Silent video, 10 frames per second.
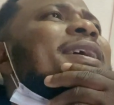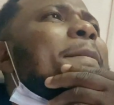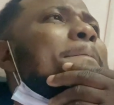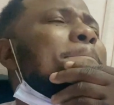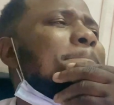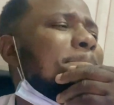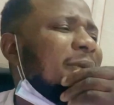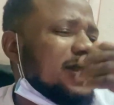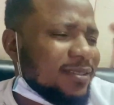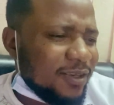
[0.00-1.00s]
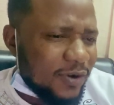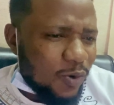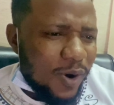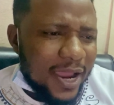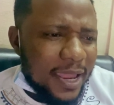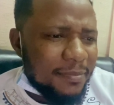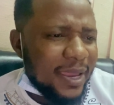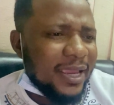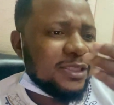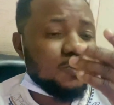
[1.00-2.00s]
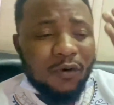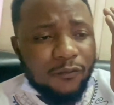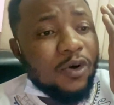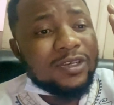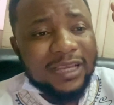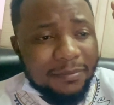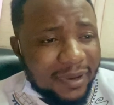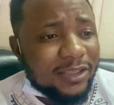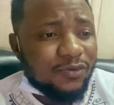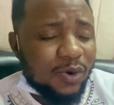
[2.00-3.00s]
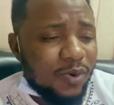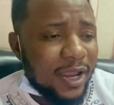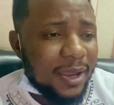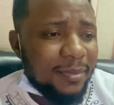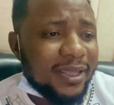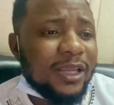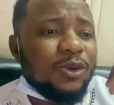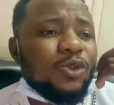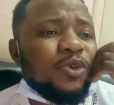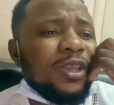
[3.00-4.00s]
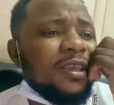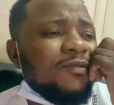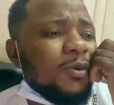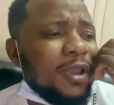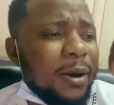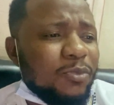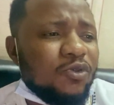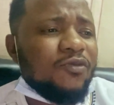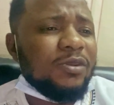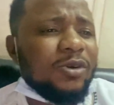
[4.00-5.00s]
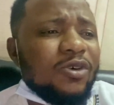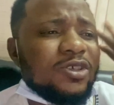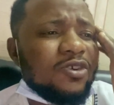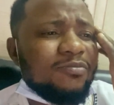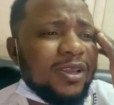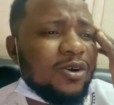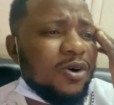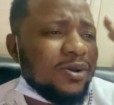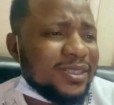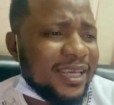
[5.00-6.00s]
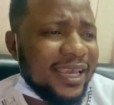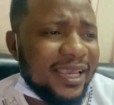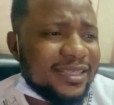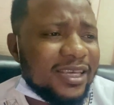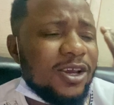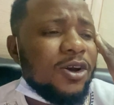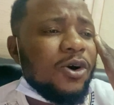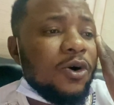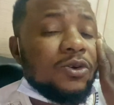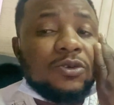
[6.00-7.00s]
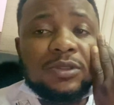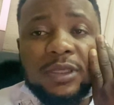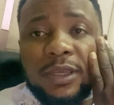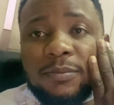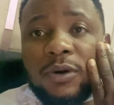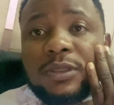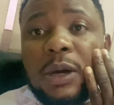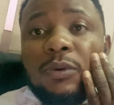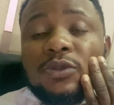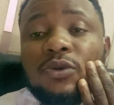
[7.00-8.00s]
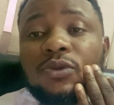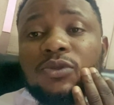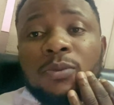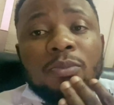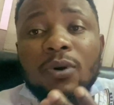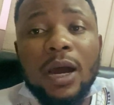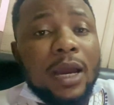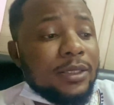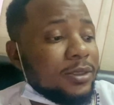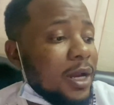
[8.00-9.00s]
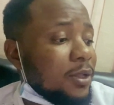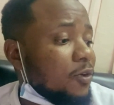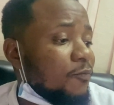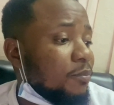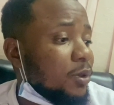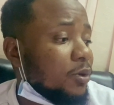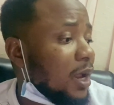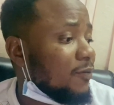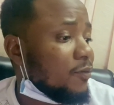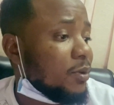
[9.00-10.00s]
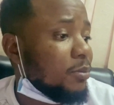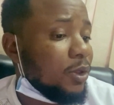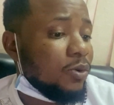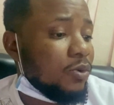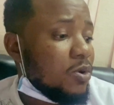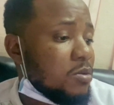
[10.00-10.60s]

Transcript: meet the requirement of course i made the requirement i don't know if they will approve it because of the content all those things but i was so surprised out of blue out of the blue